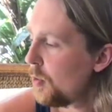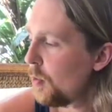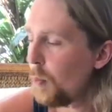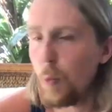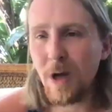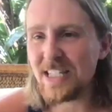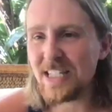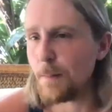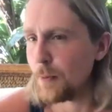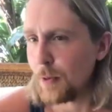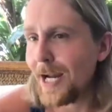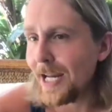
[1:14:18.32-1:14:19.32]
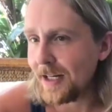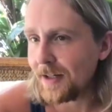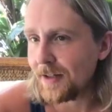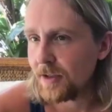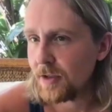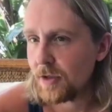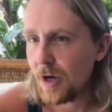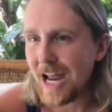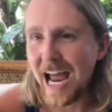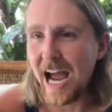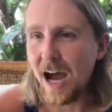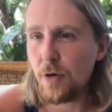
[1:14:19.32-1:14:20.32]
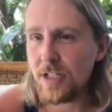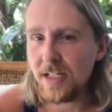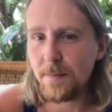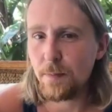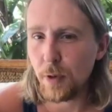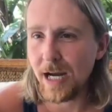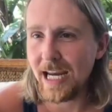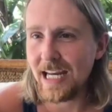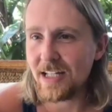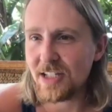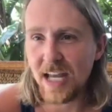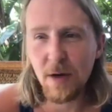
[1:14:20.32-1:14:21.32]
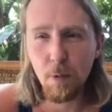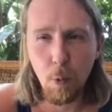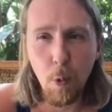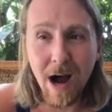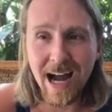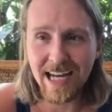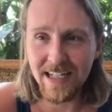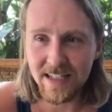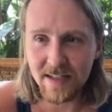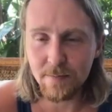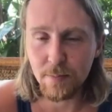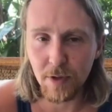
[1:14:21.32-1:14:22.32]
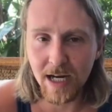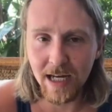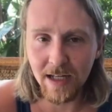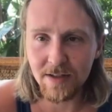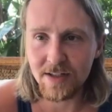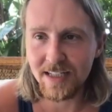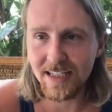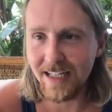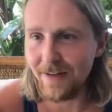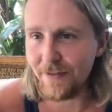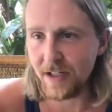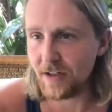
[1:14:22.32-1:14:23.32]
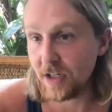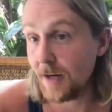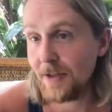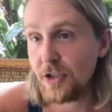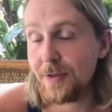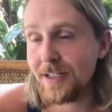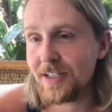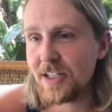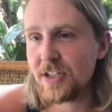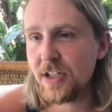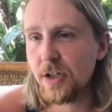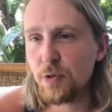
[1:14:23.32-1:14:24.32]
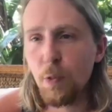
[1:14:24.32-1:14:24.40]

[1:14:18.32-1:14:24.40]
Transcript: what's a brain? how did brains and why did brains even come into existence?